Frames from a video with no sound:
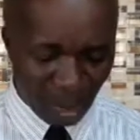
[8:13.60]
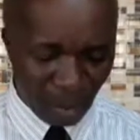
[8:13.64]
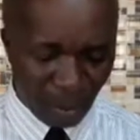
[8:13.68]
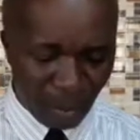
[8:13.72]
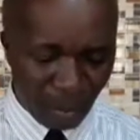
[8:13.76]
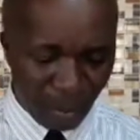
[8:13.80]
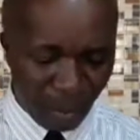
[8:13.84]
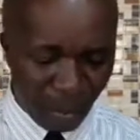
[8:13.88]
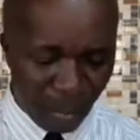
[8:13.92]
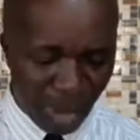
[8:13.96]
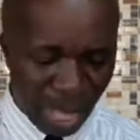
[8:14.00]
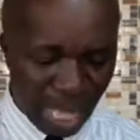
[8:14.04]

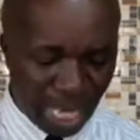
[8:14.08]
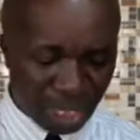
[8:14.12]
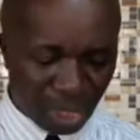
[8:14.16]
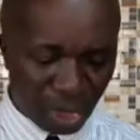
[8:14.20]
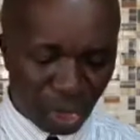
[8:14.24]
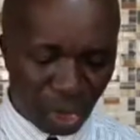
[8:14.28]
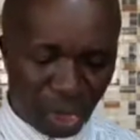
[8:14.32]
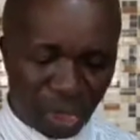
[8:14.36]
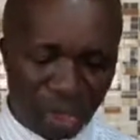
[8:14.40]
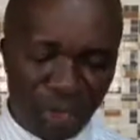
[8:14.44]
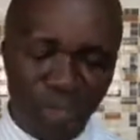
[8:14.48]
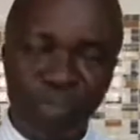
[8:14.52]

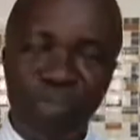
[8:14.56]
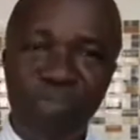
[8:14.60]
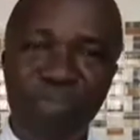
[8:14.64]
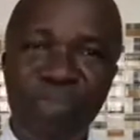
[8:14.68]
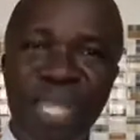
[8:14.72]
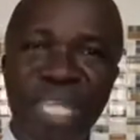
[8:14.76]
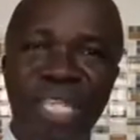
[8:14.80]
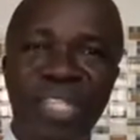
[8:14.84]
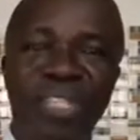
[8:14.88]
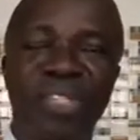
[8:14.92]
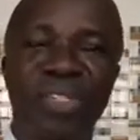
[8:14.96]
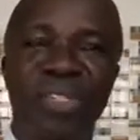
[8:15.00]
Mahlon
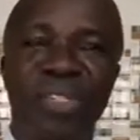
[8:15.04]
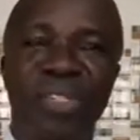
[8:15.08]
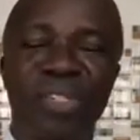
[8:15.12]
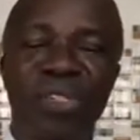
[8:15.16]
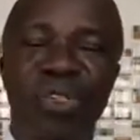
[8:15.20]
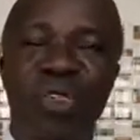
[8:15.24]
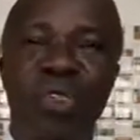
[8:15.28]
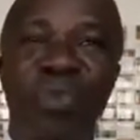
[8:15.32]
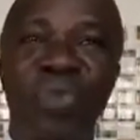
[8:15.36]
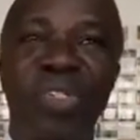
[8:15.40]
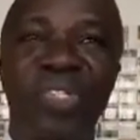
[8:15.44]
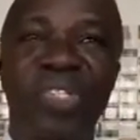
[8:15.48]
means
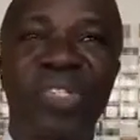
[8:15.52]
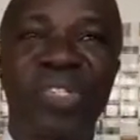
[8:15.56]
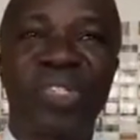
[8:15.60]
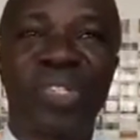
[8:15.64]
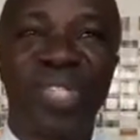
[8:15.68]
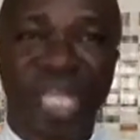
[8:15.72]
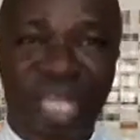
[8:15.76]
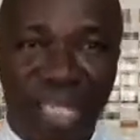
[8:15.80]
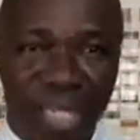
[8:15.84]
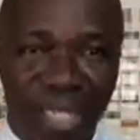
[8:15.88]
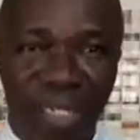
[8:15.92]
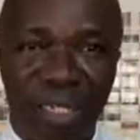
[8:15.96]
to be
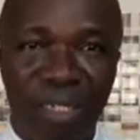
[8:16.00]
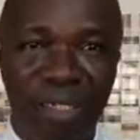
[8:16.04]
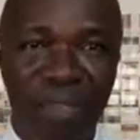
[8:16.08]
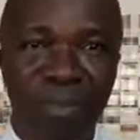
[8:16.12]
sick,